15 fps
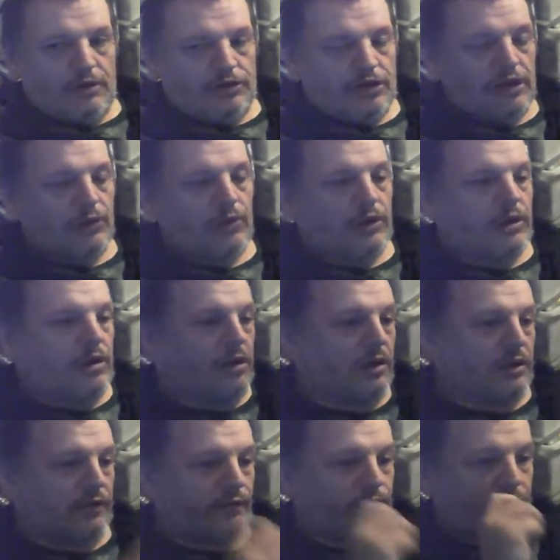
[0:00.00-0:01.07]
The only way I
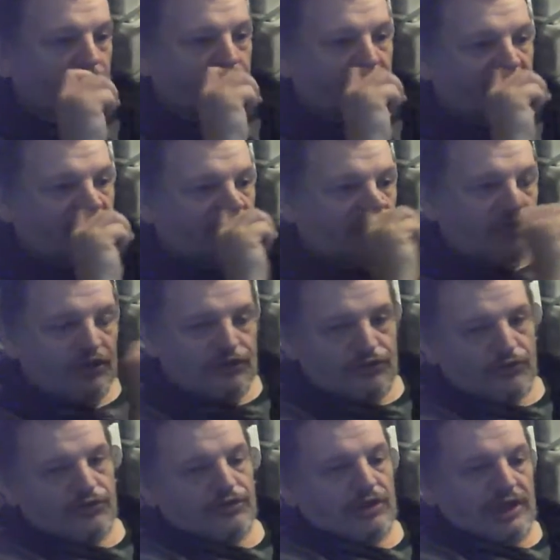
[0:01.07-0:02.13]
can think about doing it is
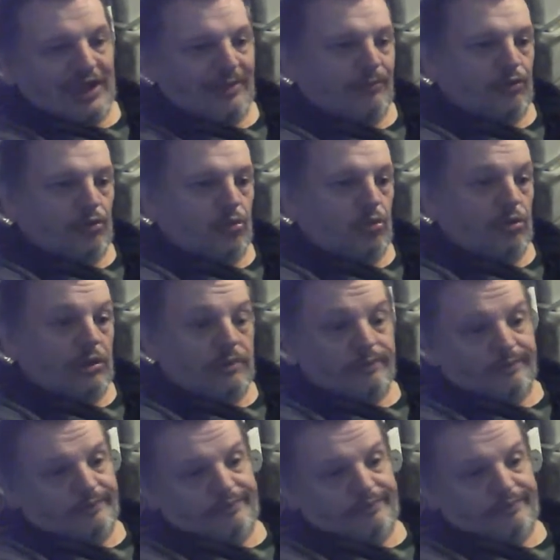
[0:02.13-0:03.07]
using a camcorder,